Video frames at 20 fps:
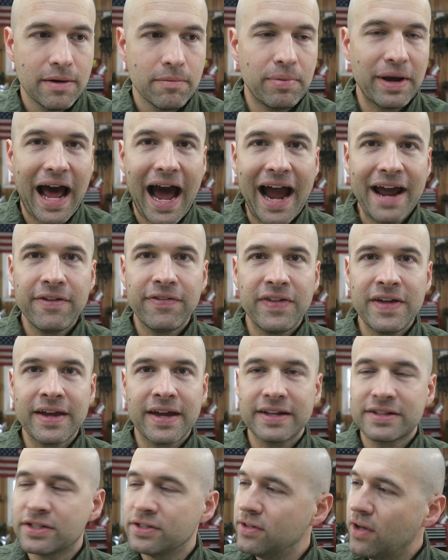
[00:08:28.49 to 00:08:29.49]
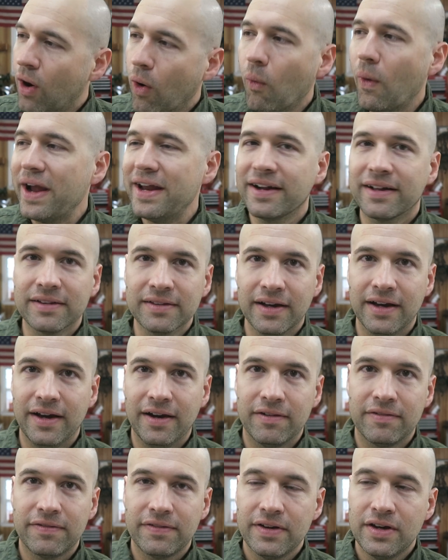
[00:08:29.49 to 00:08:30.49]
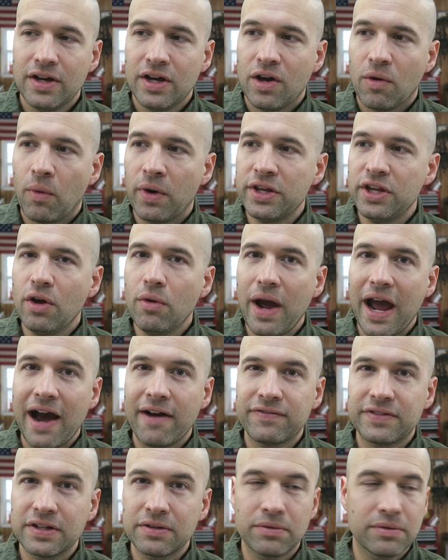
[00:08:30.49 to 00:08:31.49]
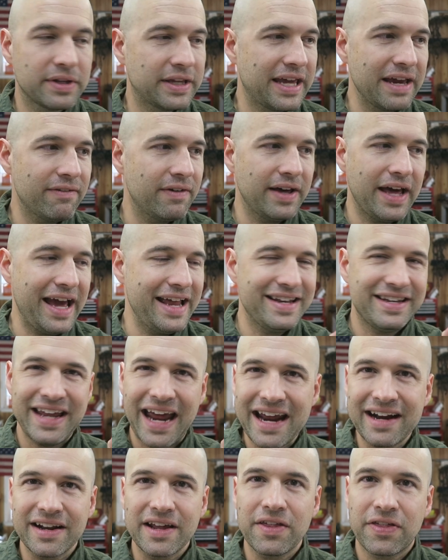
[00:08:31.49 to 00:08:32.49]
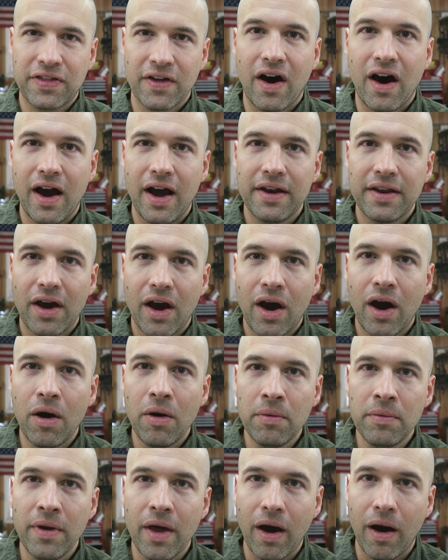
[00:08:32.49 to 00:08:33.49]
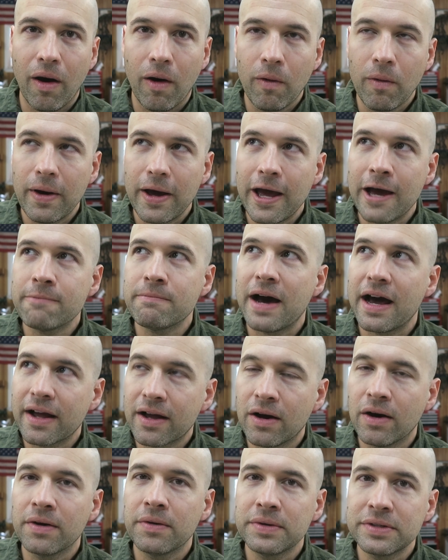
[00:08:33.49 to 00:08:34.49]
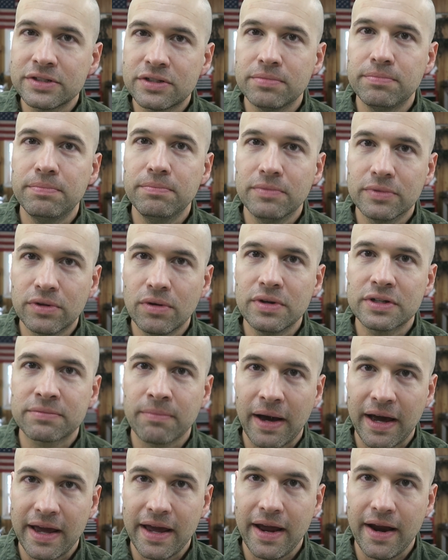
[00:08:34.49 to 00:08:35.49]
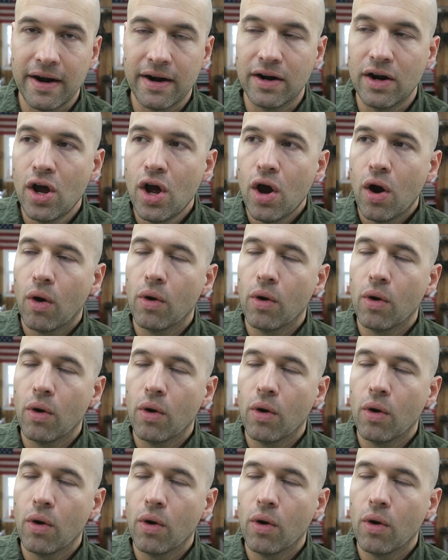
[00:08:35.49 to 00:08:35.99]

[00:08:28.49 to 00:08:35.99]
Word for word: But I think it's no way to live when you have to give a, a daily thought, oh no, am I going to lose my hair?